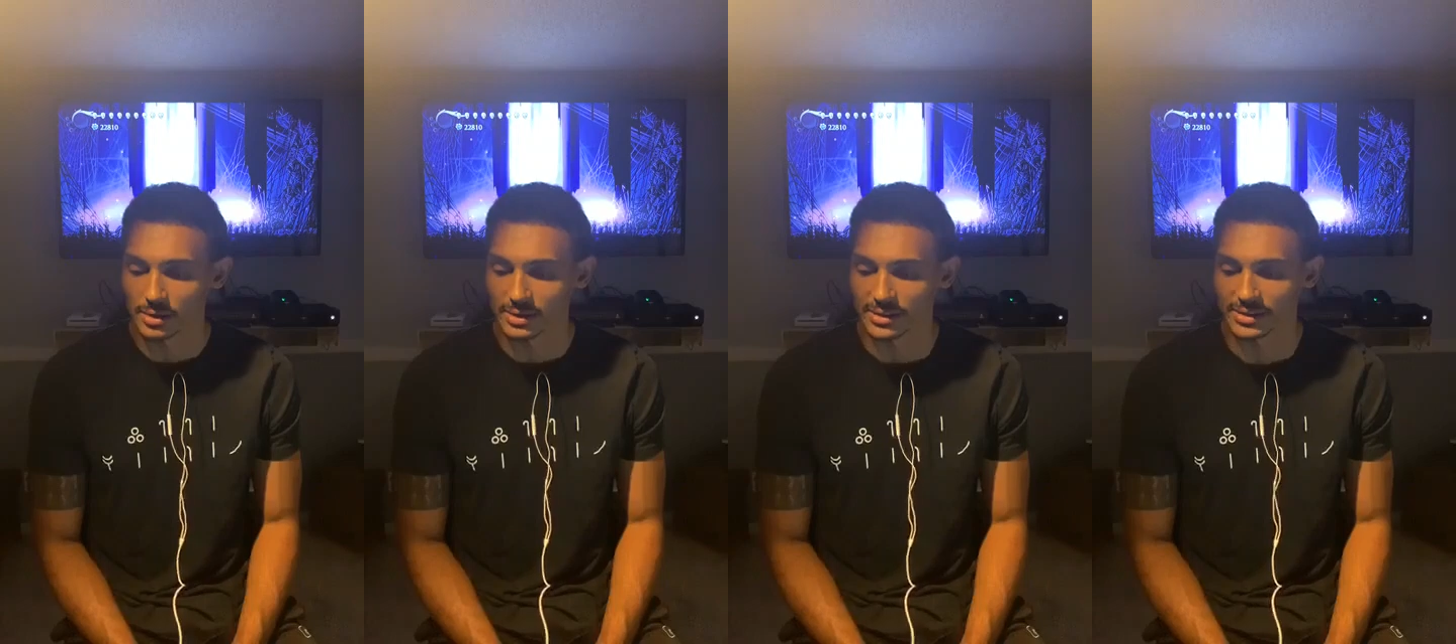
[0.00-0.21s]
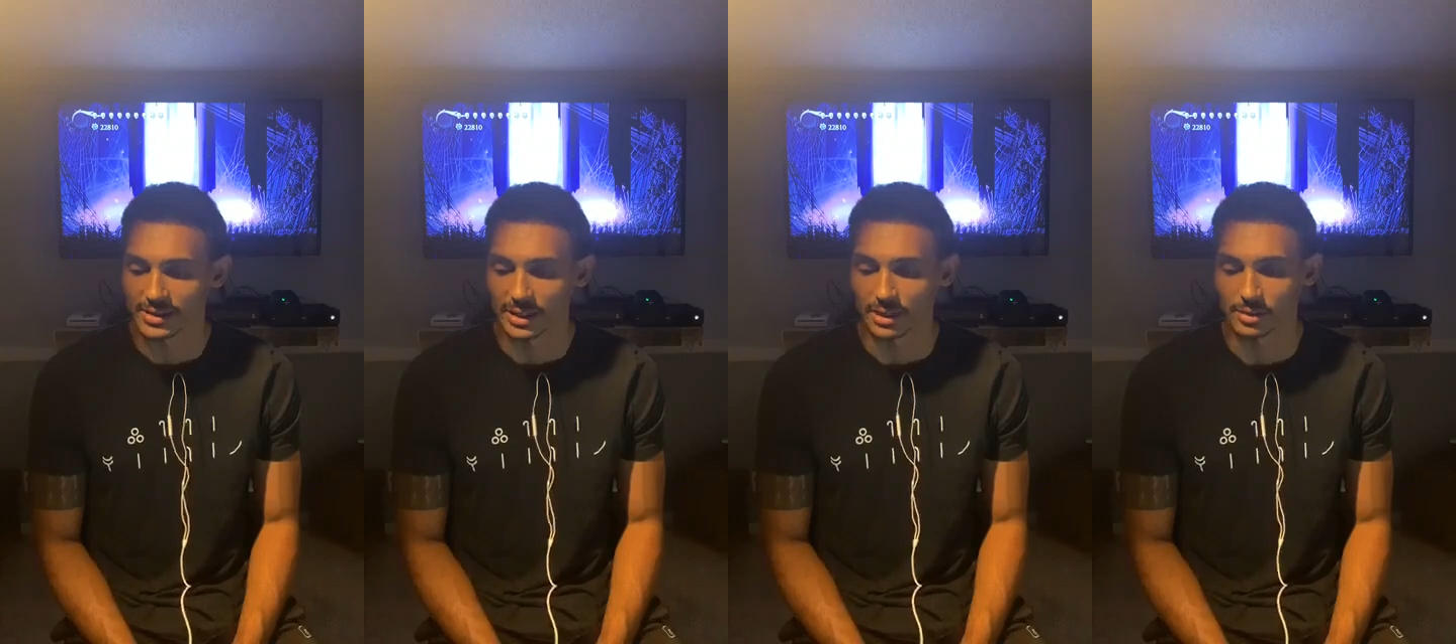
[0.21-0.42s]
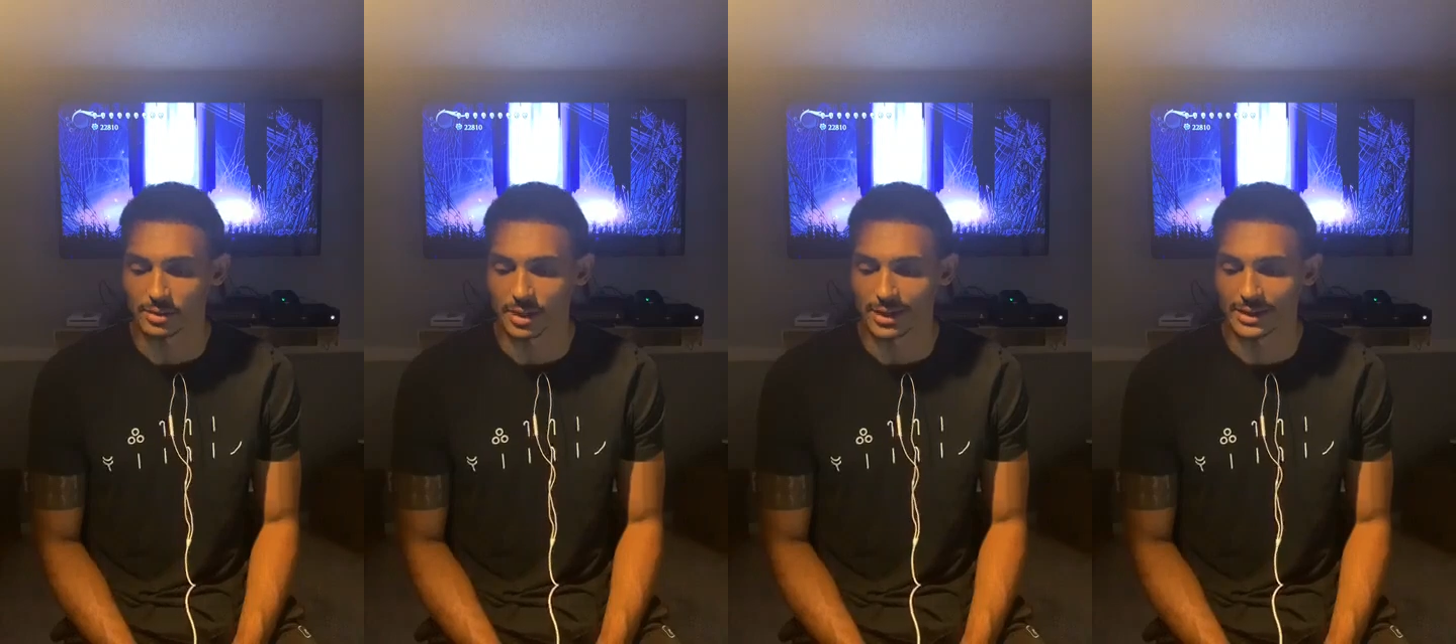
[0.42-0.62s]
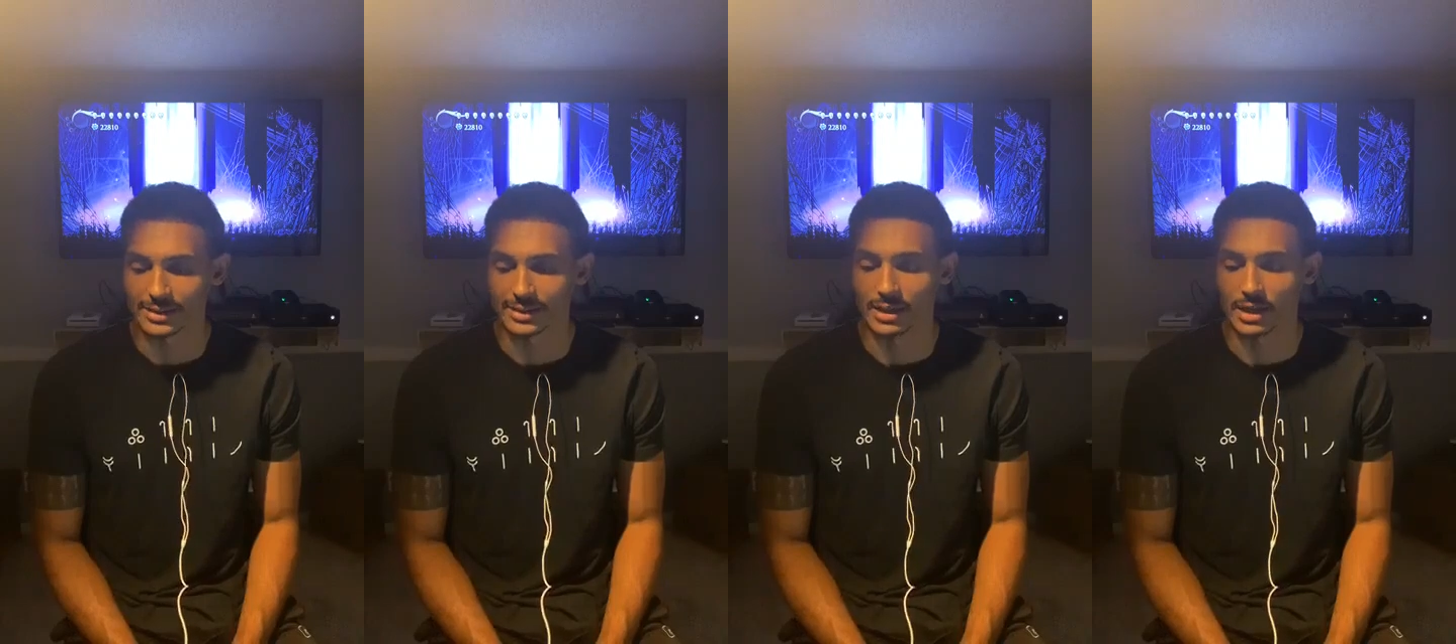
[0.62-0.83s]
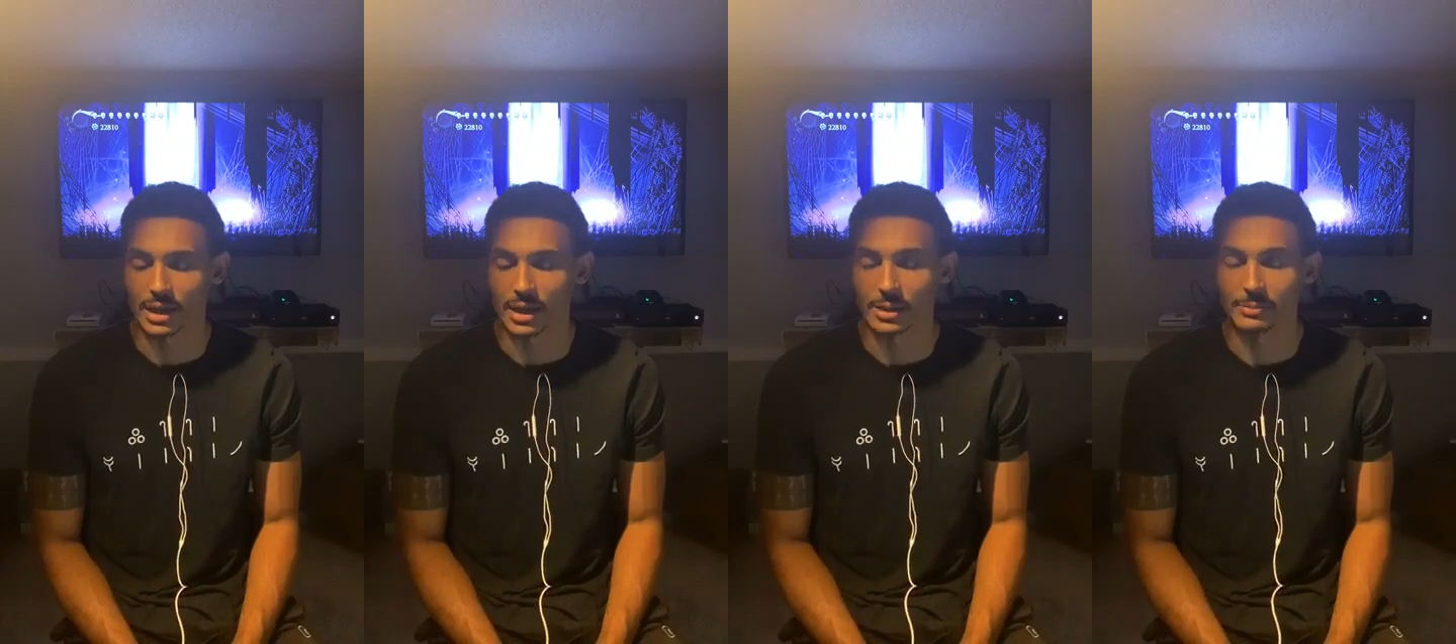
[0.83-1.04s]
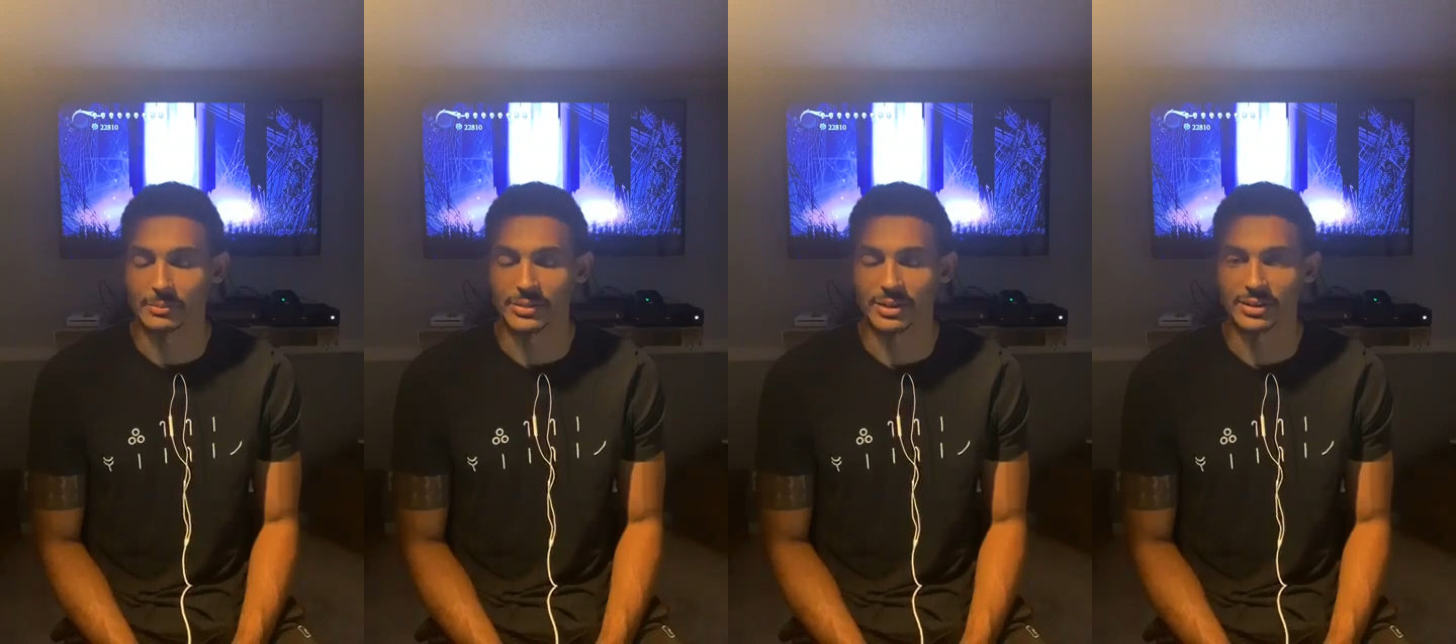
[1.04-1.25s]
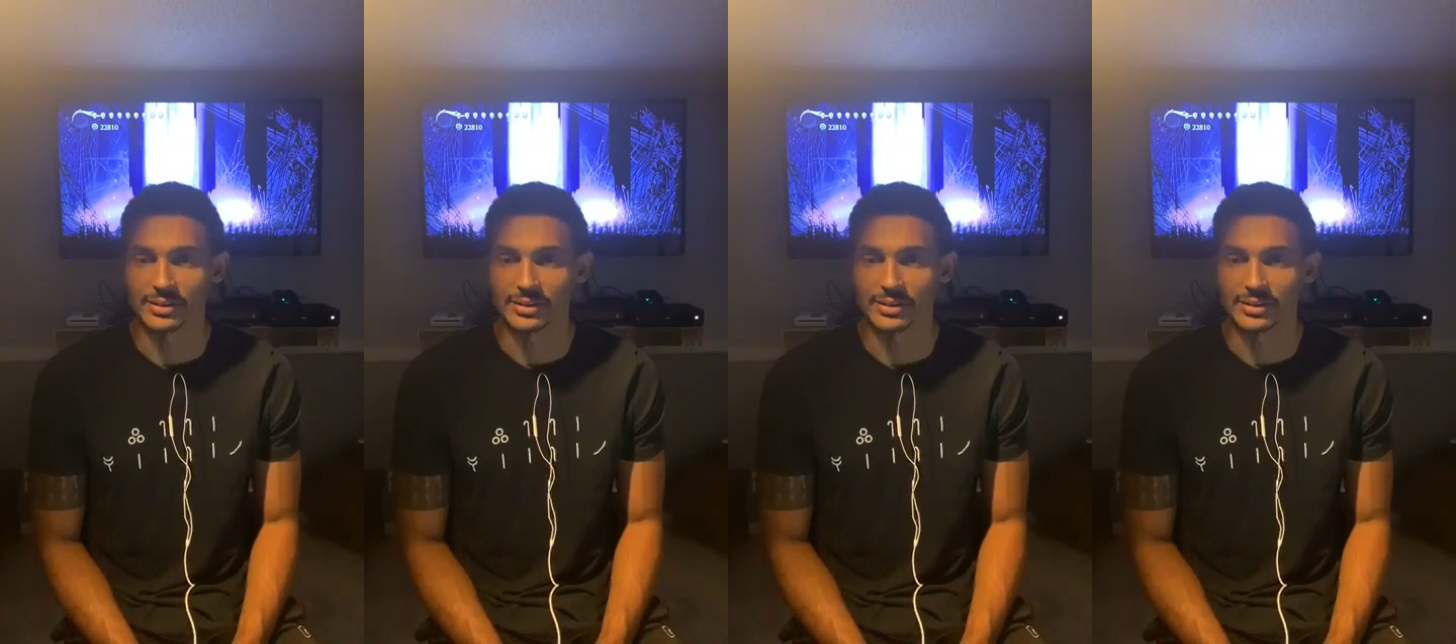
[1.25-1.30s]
These take a lot of time,